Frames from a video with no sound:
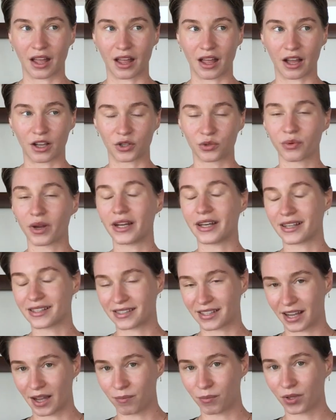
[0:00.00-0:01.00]
A great
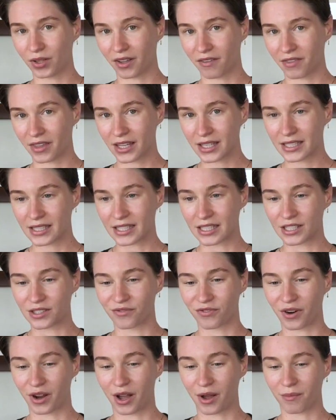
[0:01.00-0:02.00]
example of this is
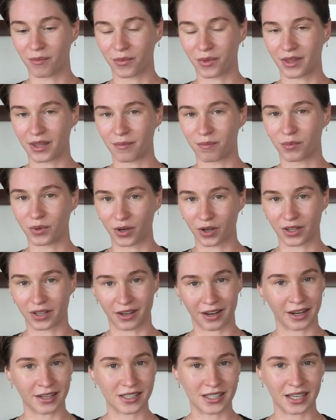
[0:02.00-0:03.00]
from the book
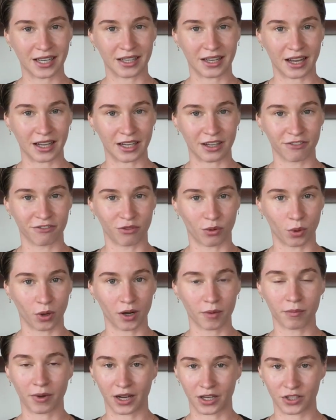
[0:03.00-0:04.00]

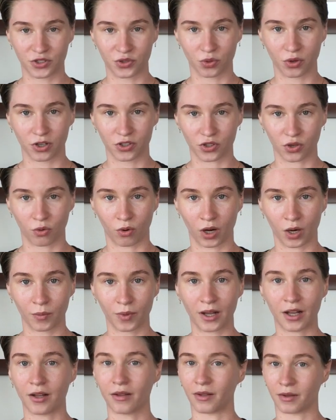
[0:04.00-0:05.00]
1984 by George
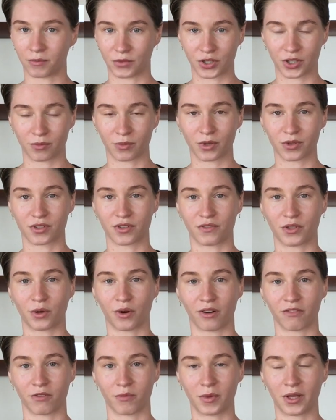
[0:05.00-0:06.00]
Orwell. I'm sure most of you
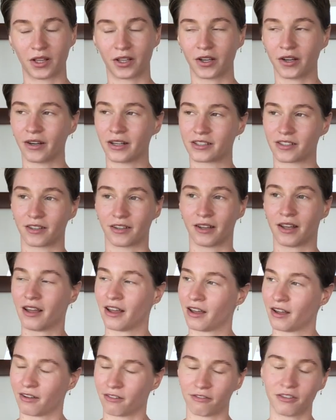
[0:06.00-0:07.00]
are familiar. It's a
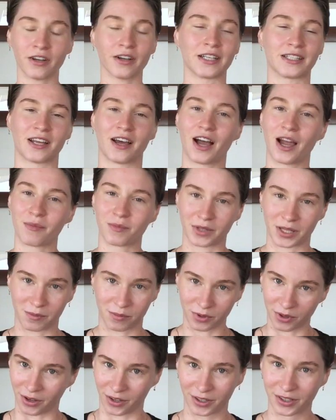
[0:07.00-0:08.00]
very timely
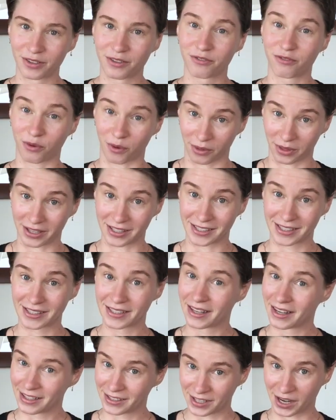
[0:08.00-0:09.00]
book for
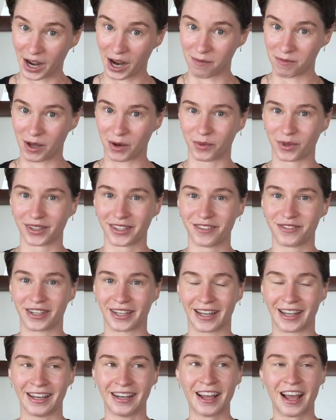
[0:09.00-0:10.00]
this time that we're
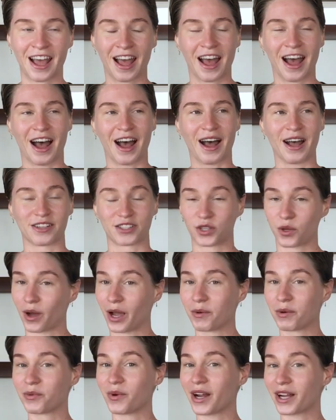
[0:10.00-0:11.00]
living in, uh, so
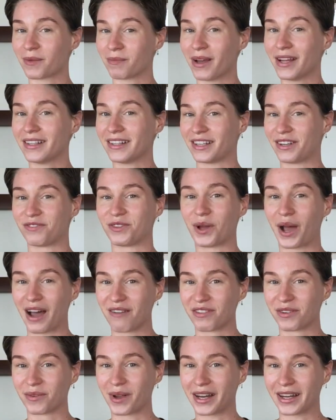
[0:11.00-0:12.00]
I would recommend it if you
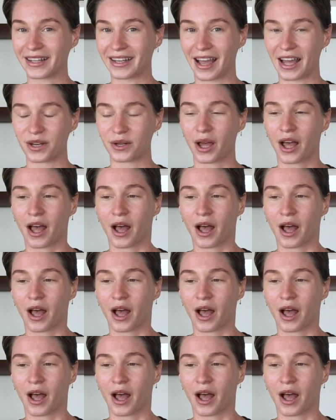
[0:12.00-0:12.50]
haven't read it yet.